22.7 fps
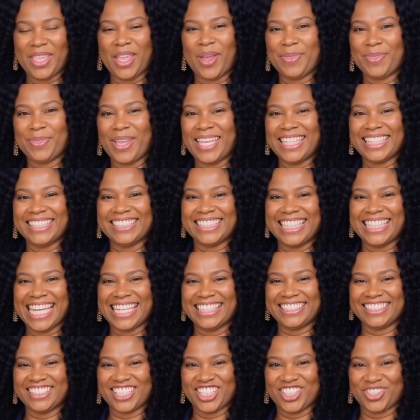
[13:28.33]
Real estate
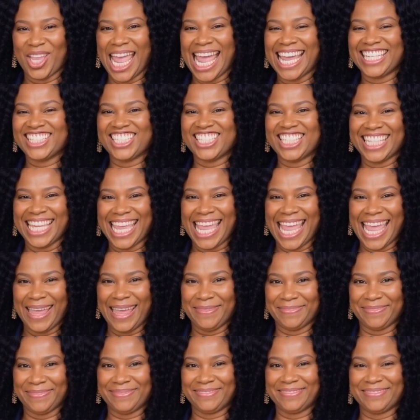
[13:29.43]
is a strategy
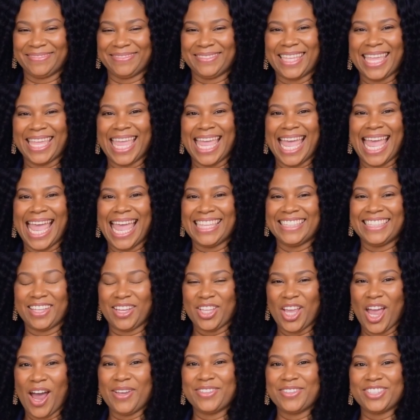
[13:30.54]
game, and the
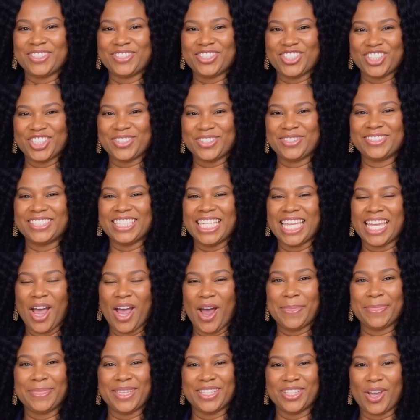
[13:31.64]
loan you choose can
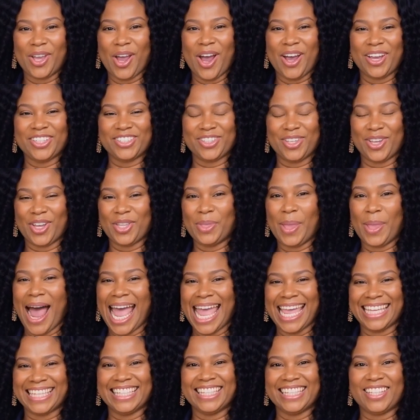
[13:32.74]
open doors or
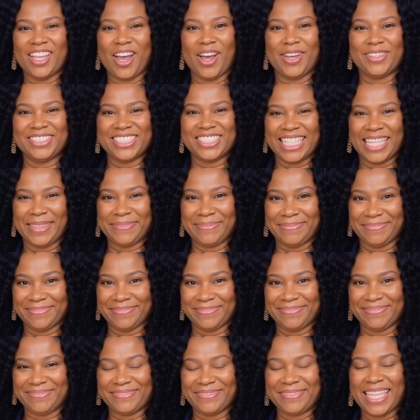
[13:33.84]
quietly close them.
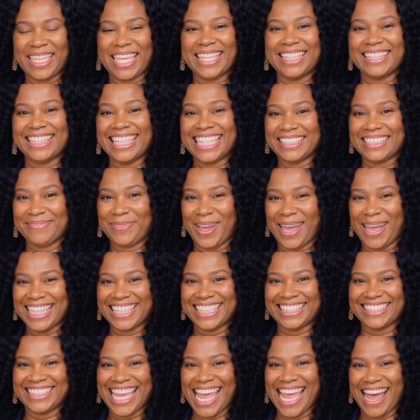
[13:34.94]
Let's break
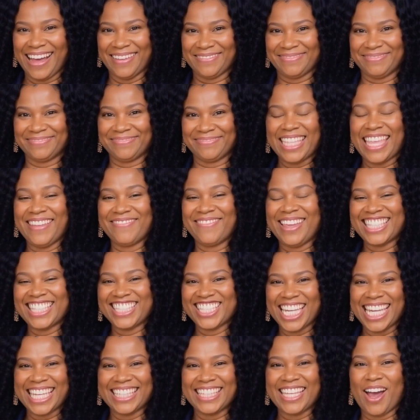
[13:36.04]
it down.
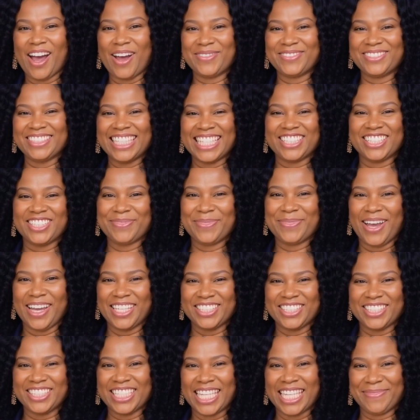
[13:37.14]
FHA loans let you
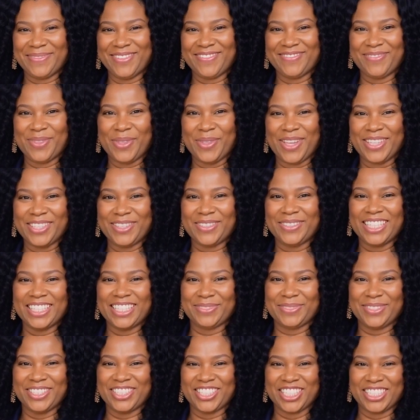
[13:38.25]
purchase up to 4
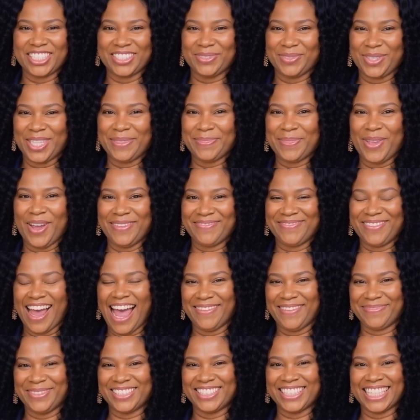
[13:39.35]
units with just
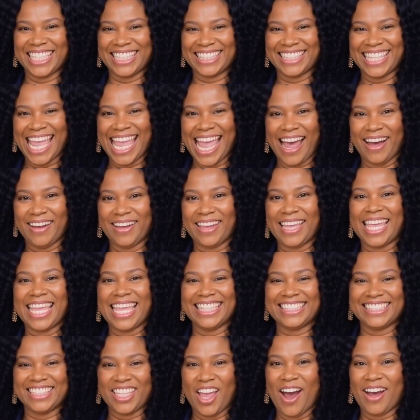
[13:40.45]
3.5% down
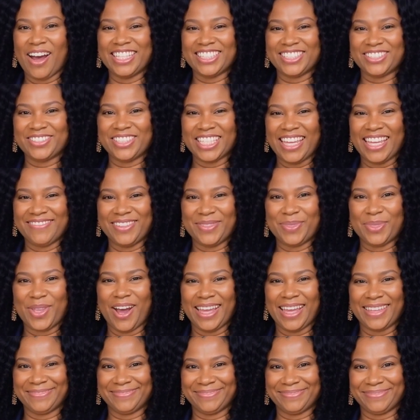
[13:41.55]
as long as you live in one.